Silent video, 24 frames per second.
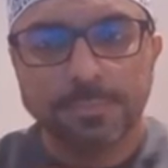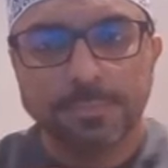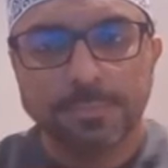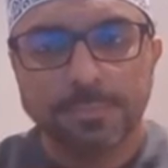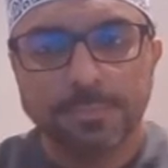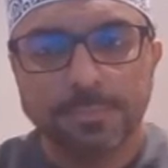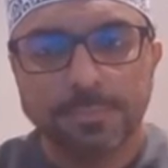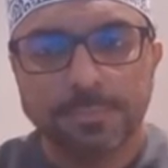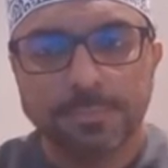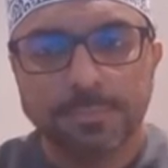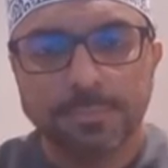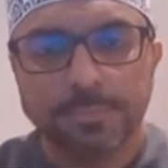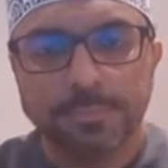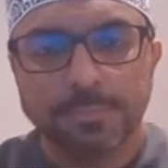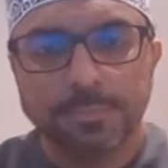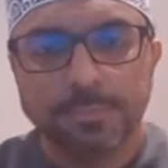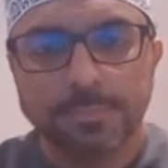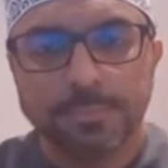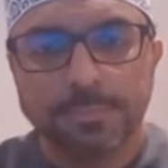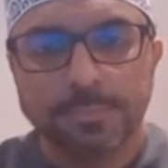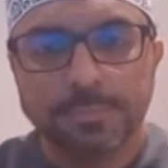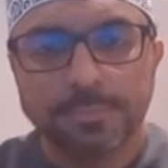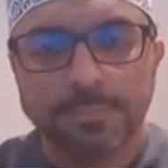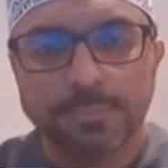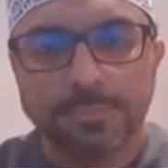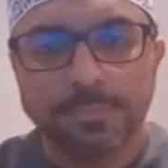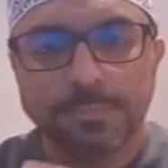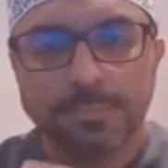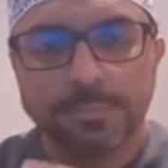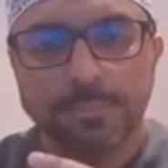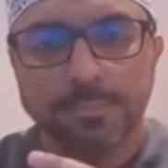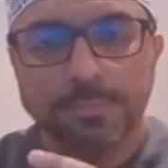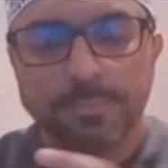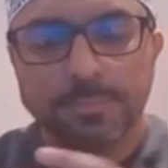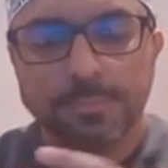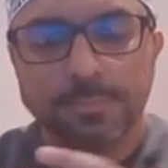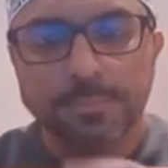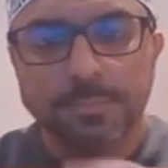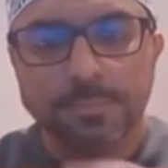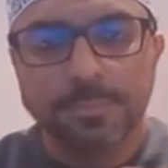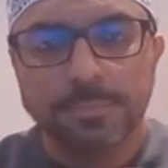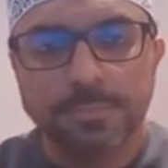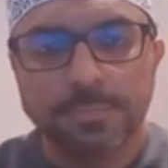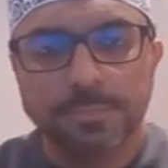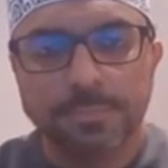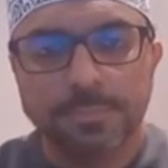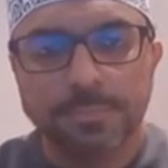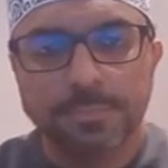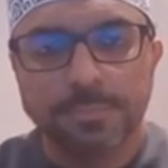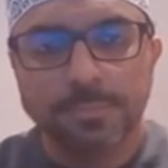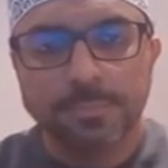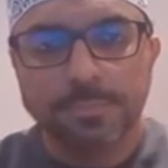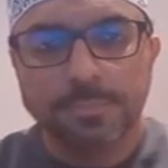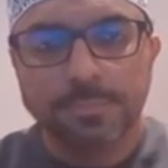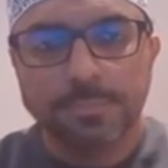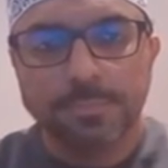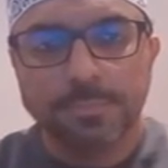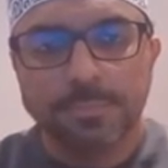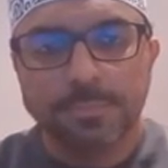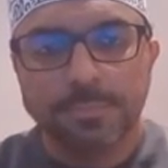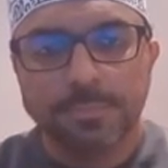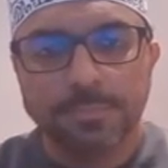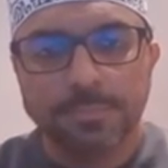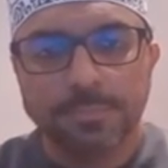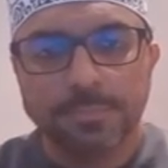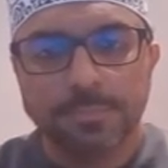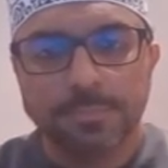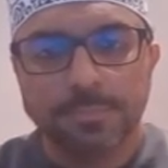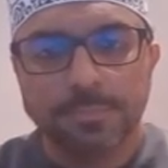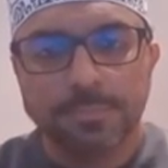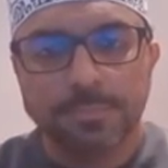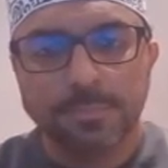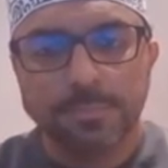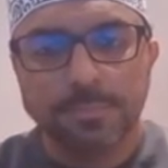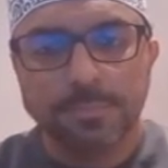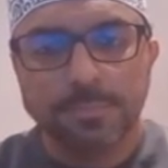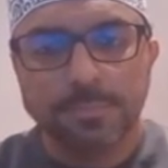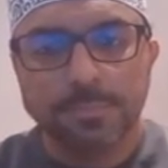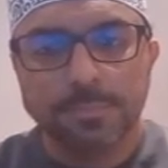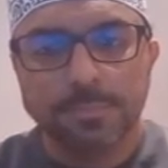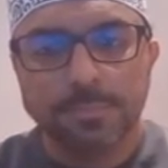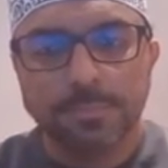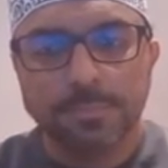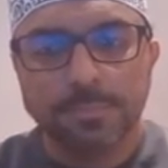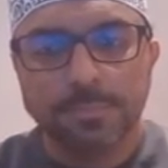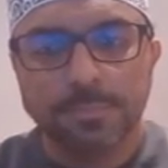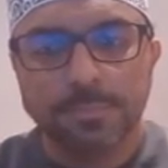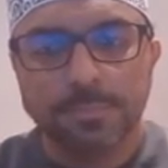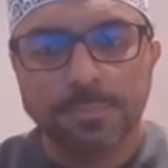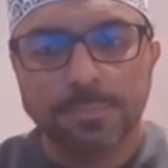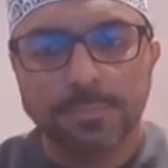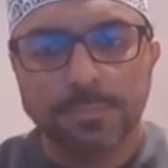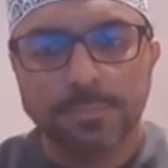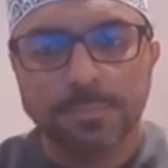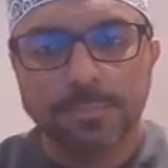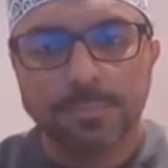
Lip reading: (not speaking)